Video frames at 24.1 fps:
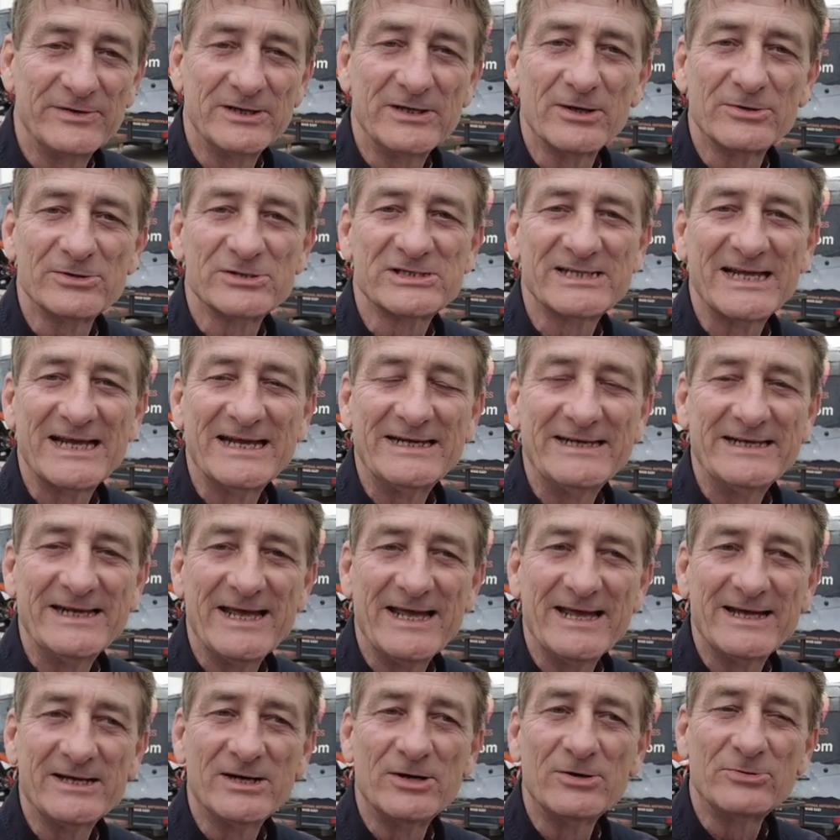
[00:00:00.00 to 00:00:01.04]
you go to San
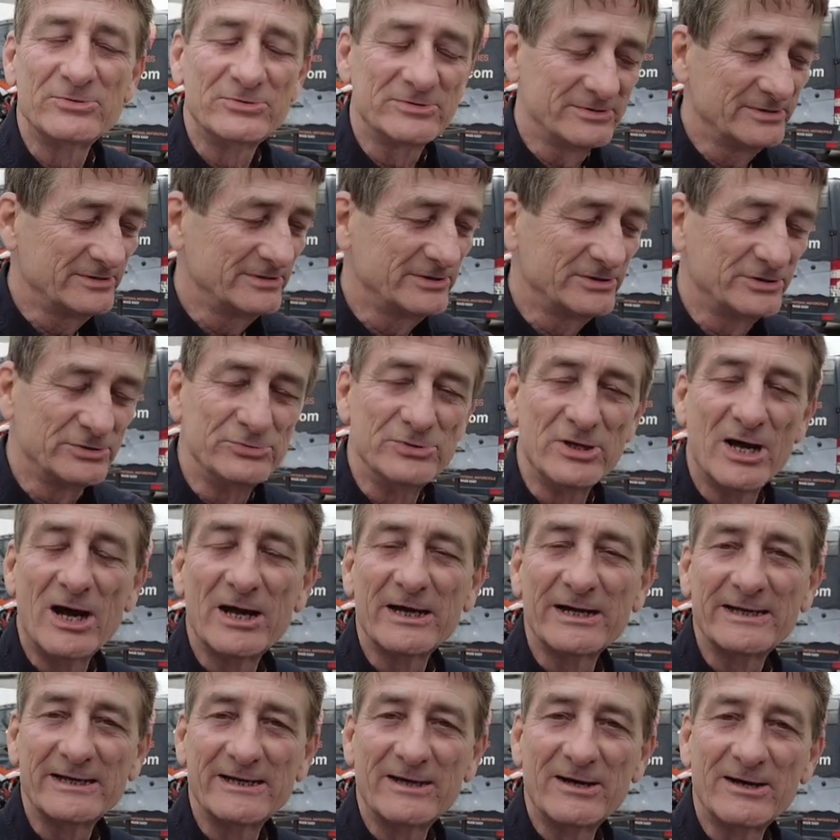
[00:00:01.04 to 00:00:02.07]
Diego, do
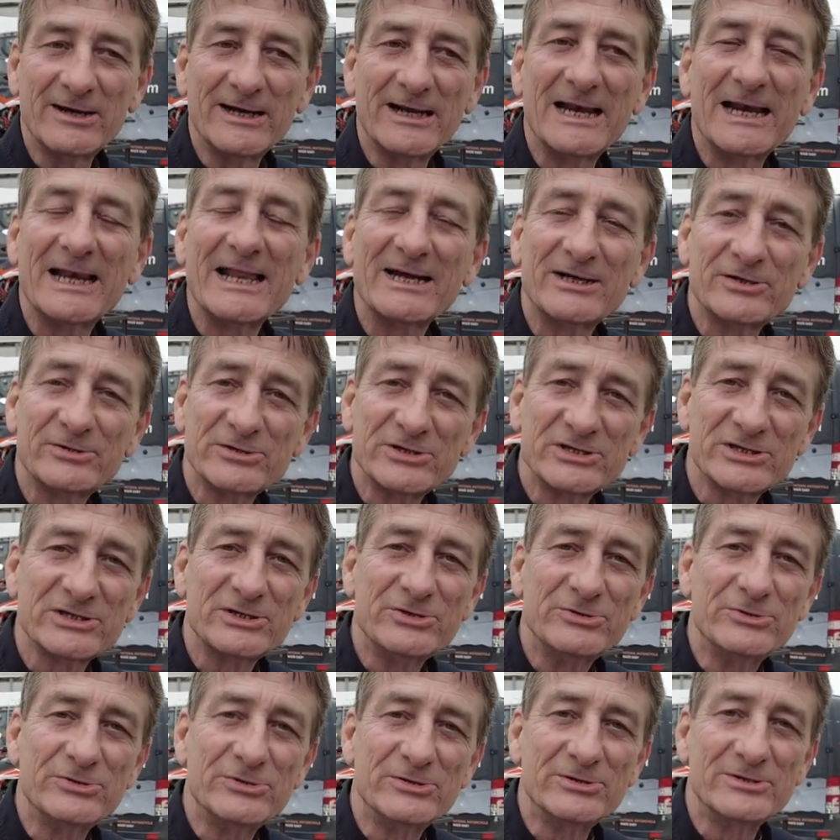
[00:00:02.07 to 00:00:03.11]
not get on an electric
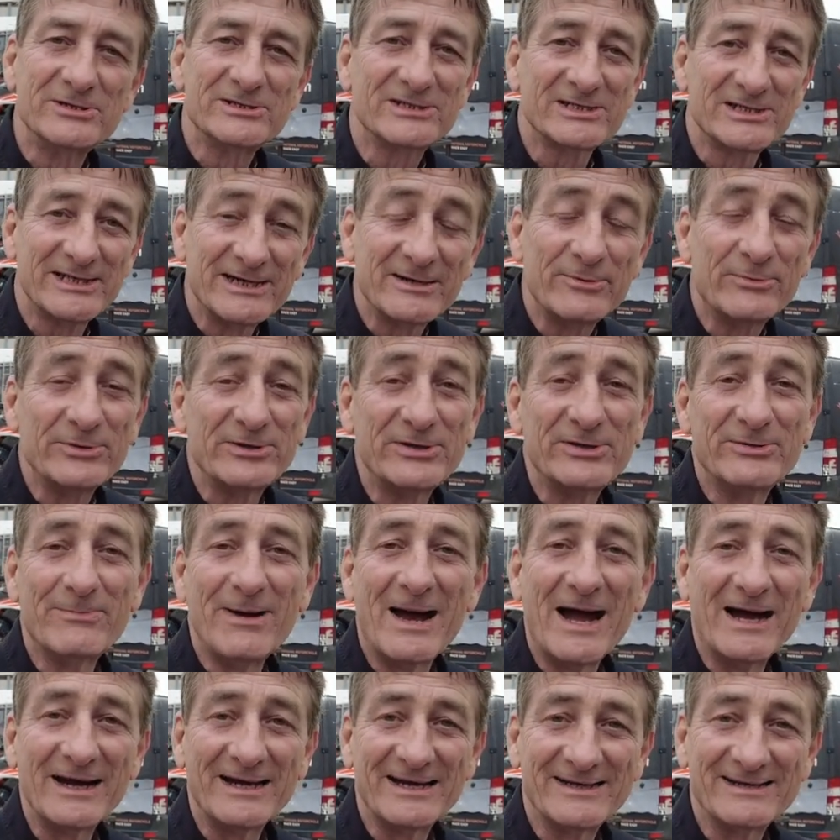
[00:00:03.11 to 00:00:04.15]
scooter. Stick with
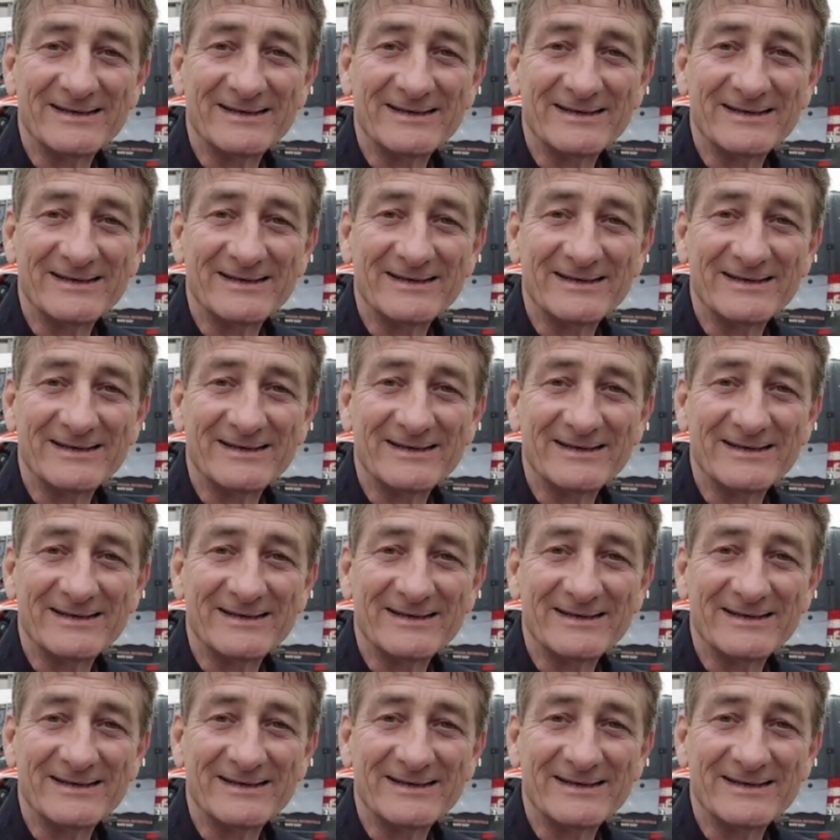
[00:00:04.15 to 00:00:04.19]
your bike.